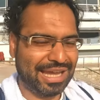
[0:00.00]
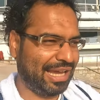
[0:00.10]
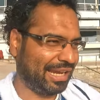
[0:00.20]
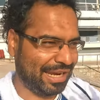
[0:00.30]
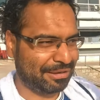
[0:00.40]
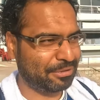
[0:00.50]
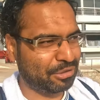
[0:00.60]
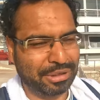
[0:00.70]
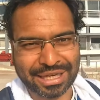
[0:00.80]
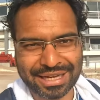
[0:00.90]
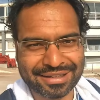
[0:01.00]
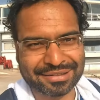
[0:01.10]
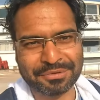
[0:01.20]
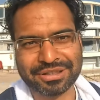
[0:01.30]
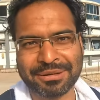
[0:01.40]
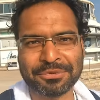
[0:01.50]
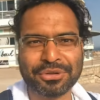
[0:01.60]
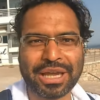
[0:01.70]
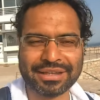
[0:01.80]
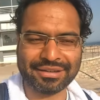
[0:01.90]
and I'll be doing a lesson with them
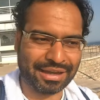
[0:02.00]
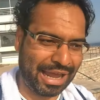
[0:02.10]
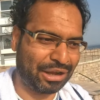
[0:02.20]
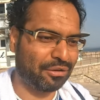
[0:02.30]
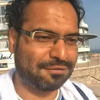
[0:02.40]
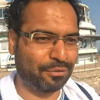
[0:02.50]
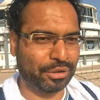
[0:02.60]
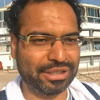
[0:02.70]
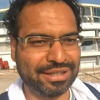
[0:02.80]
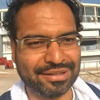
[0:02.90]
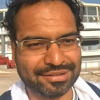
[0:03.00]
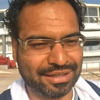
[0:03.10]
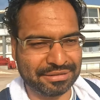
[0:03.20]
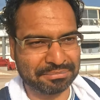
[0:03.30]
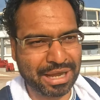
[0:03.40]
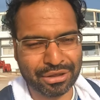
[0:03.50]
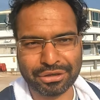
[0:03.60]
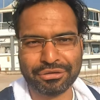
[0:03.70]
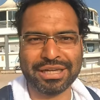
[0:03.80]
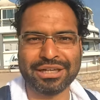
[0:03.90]
to get the hang of what it is and how
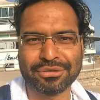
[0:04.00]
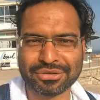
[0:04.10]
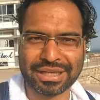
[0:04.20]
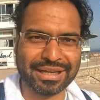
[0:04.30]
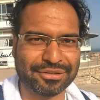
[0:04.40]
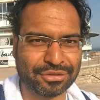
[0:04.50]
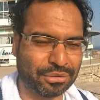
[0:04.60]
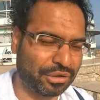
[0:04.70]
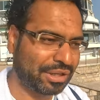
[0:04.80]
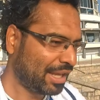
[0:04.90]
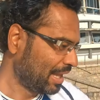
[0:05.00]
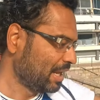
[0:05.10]
the training looks like and so on.